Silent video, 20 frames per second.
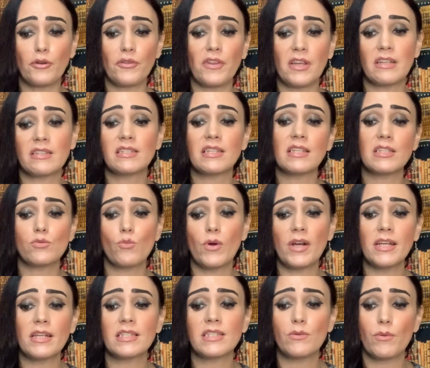things this
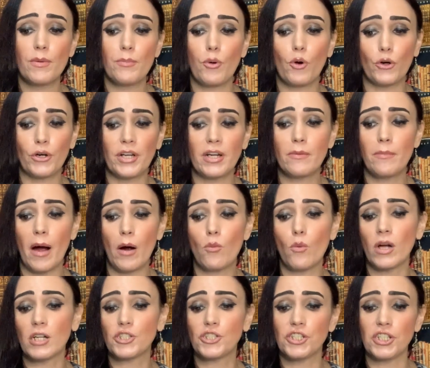witness reported about
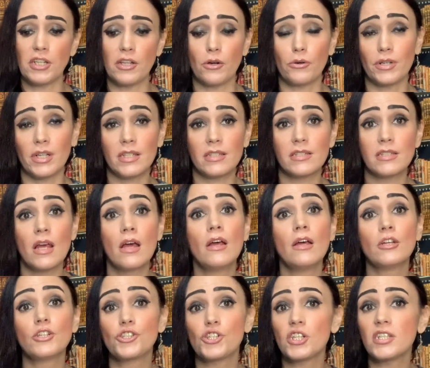what she noticed.
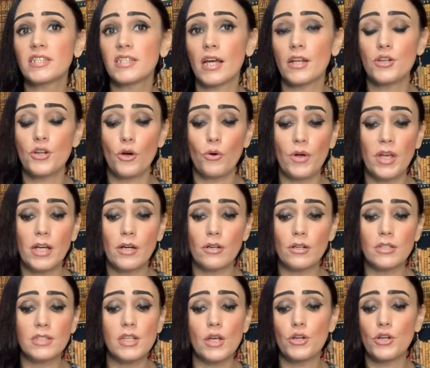She said no
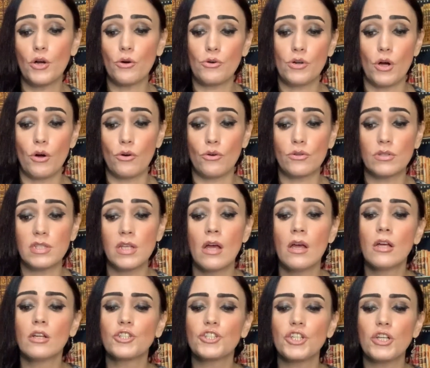ears, no nose.
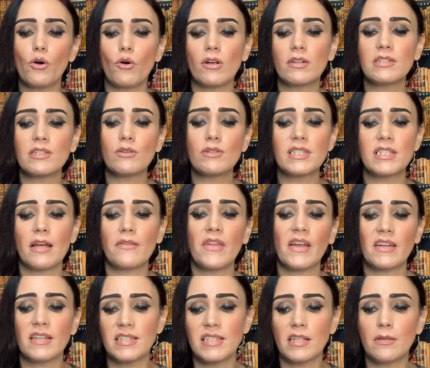She also said that
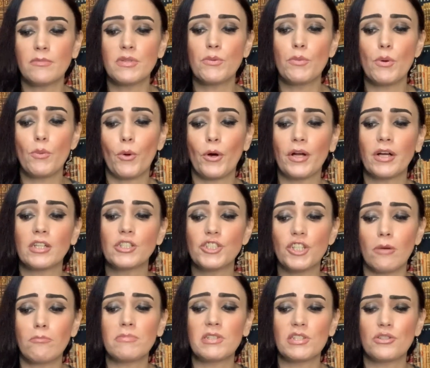it seemed to be wearing a
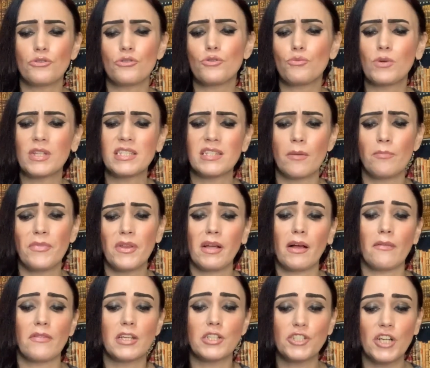jumpsuit with something
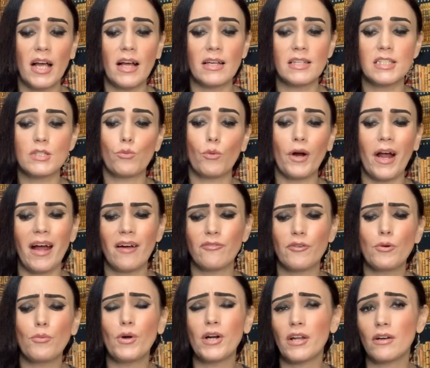on the chest where
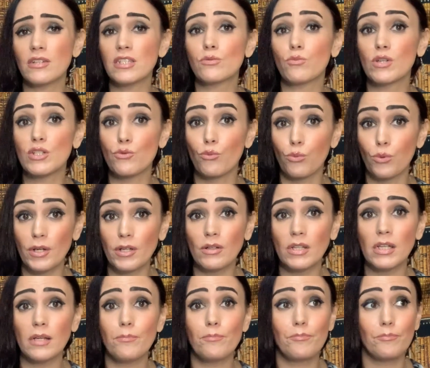everyone else was
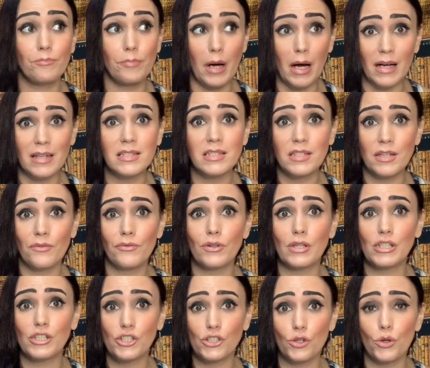really positively
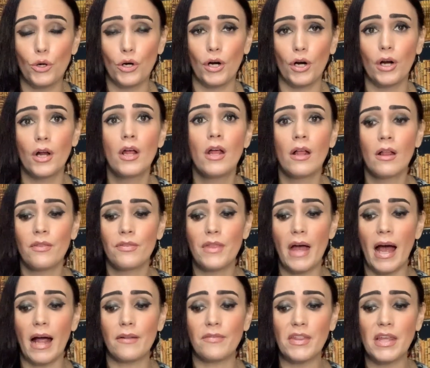sure
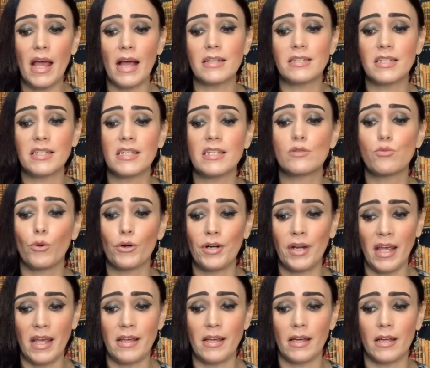that the entities were
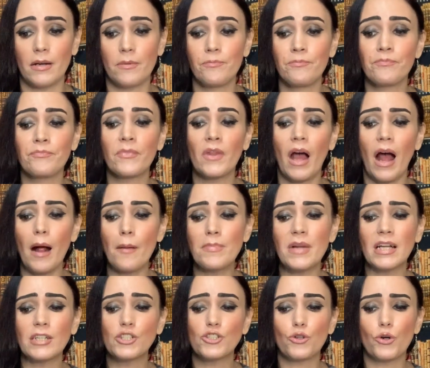naked. I'm
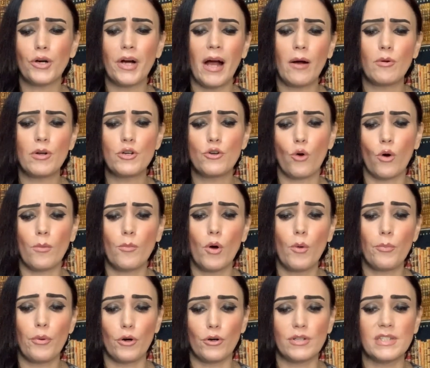not sure how a
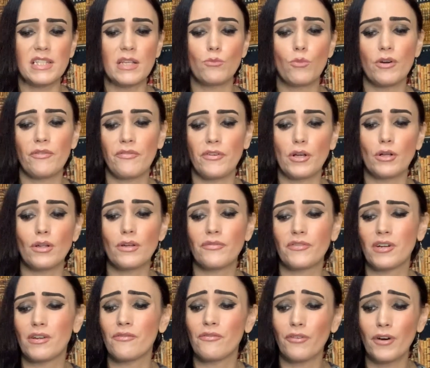normal person would feel if
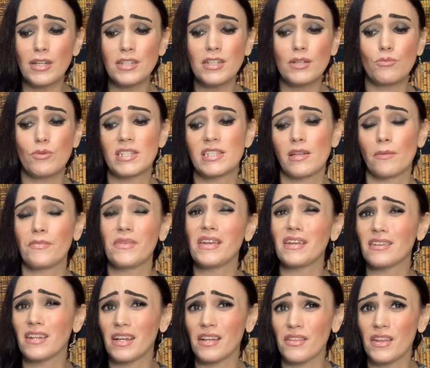confronted with something
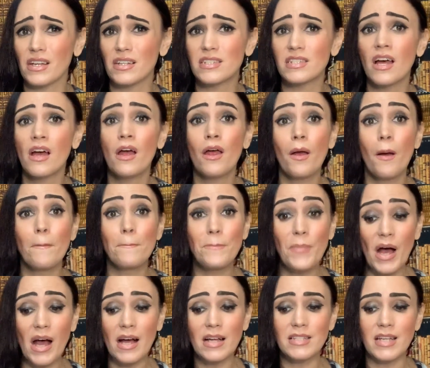like this,
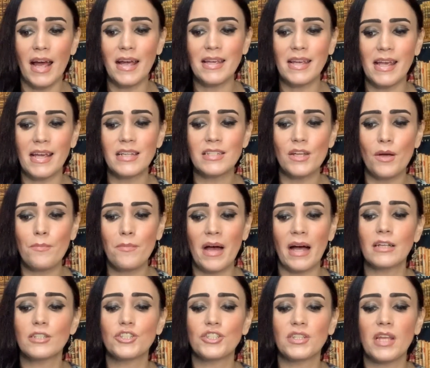but I can't
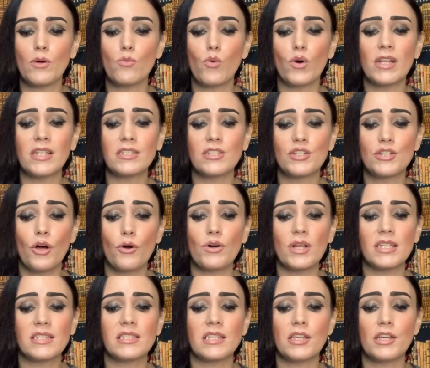imagine they wouldn't
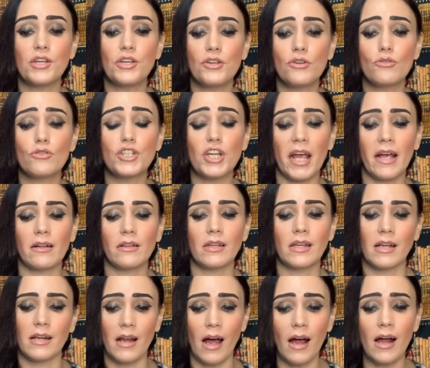notice the huge
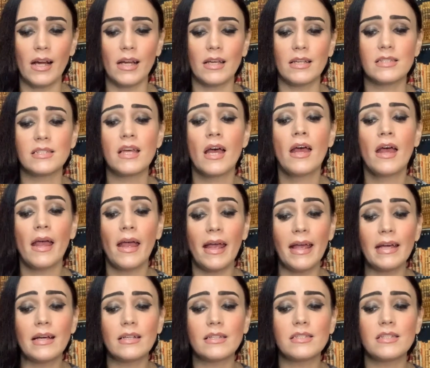alien eyes
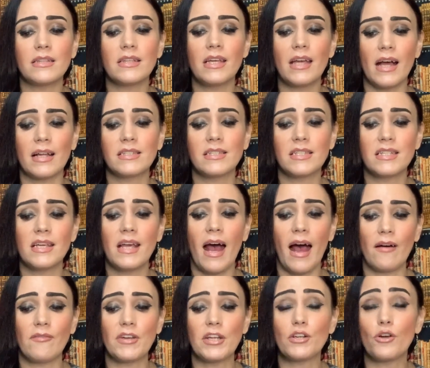and the entity
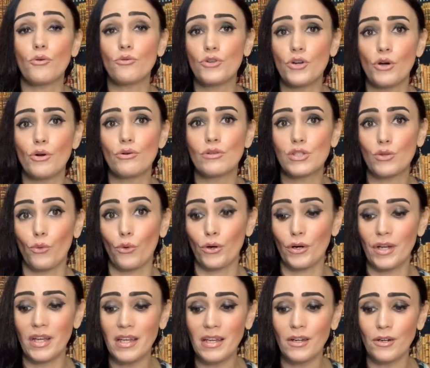having no nose
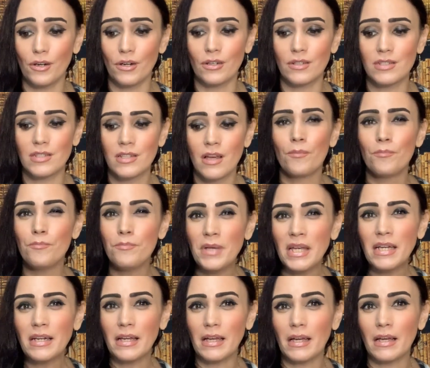or ears.
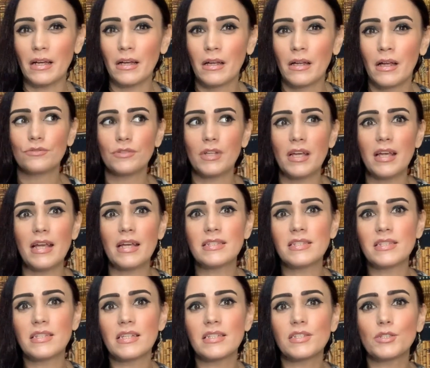Meaning, is
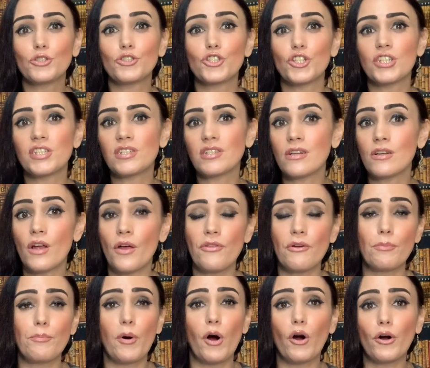this just another
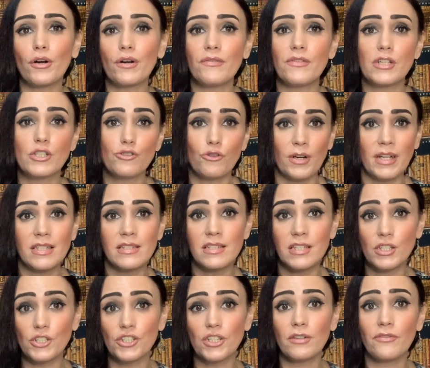part of the
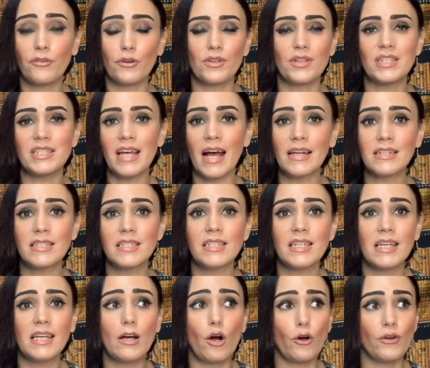transition for this
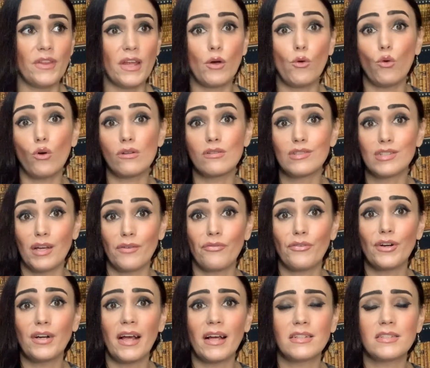entity? Are they all
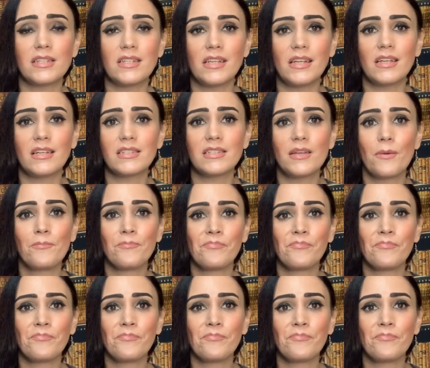different entities?